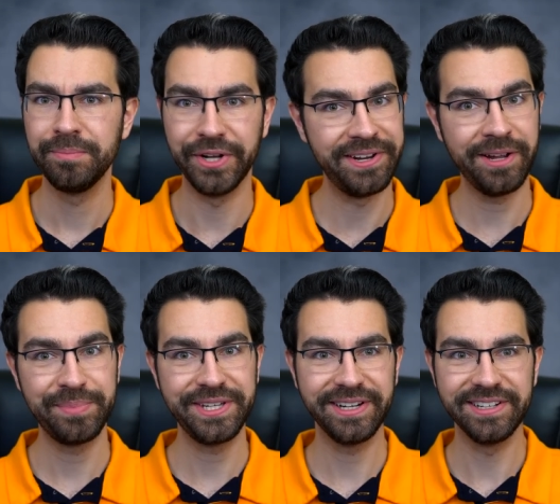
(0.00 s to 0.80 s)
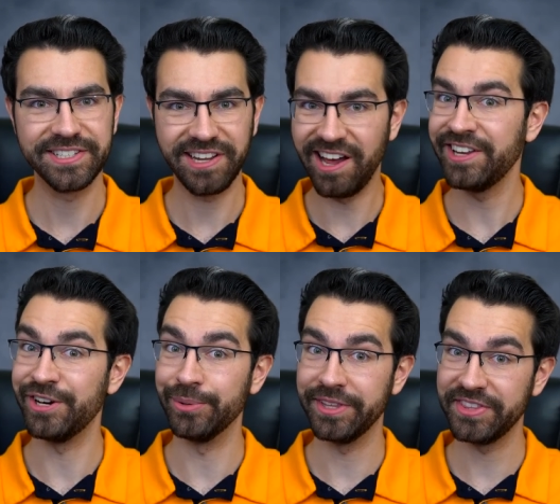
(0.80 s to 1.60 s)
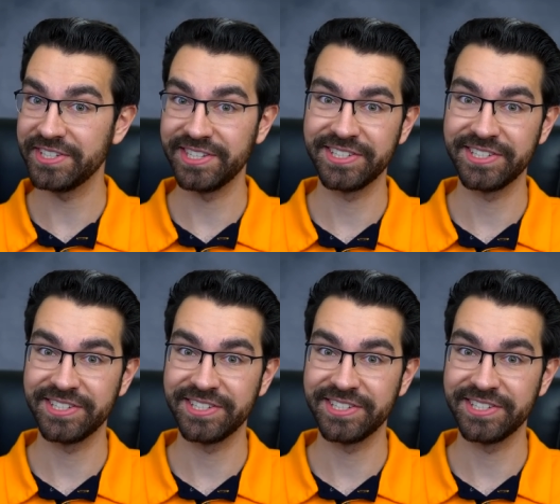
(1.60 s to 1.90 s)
but not because I know that this